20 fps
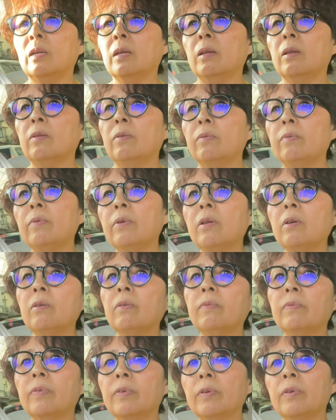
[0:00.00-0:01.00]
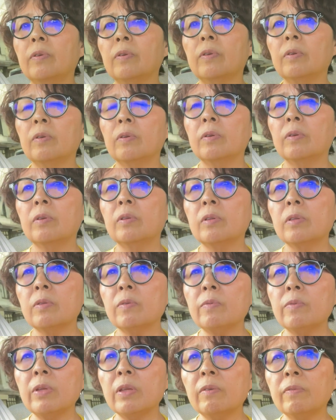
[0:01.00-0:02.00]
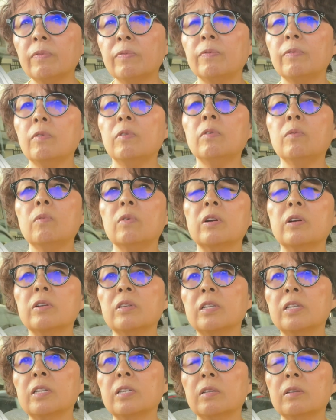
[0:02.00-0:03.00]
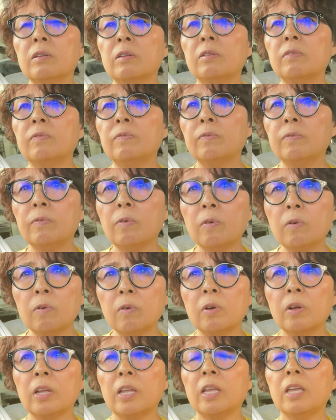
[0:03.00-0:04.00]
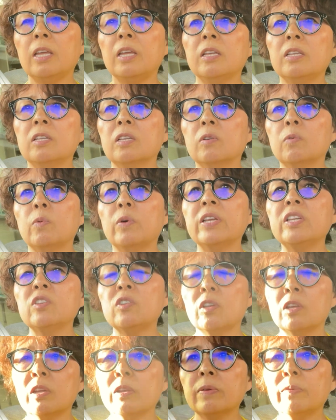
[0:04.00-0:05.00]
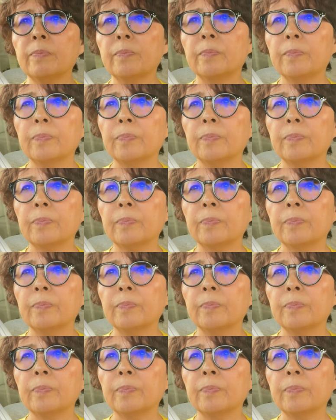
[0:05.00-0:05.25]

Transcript: three of four words for each question